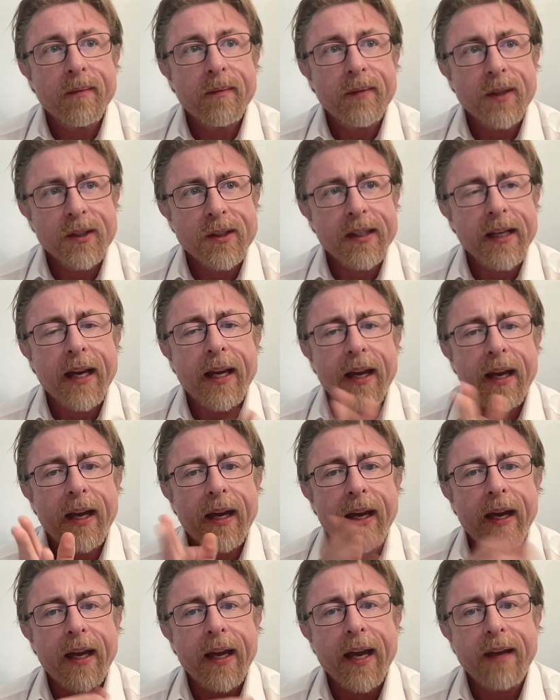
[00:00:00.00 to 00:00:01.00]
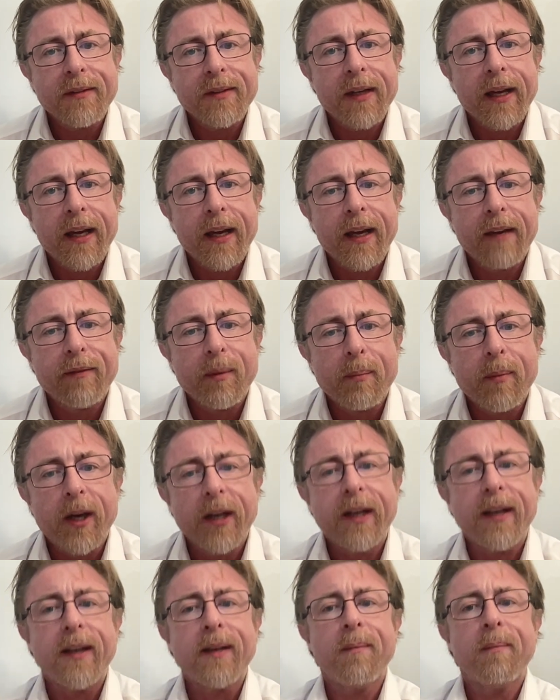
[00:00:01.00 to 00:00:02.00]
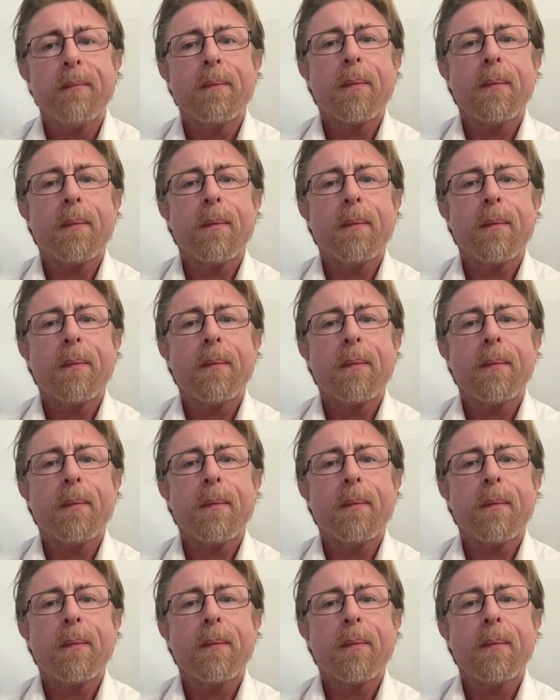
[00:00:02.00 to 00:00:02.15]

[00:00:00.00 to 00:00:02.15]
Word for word: if you say, I, I have, I have a buddy,